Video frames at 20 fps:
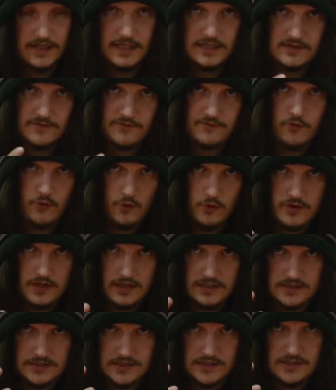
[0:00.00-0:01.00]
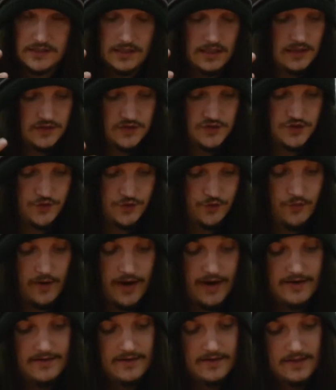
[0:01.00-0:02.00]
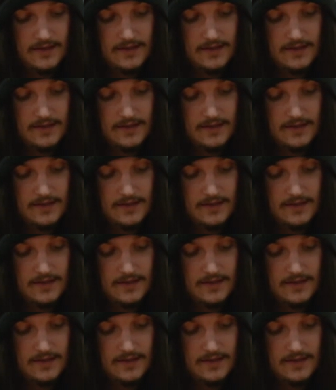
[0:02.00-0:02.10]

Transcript: It's a 4-cost 2 red.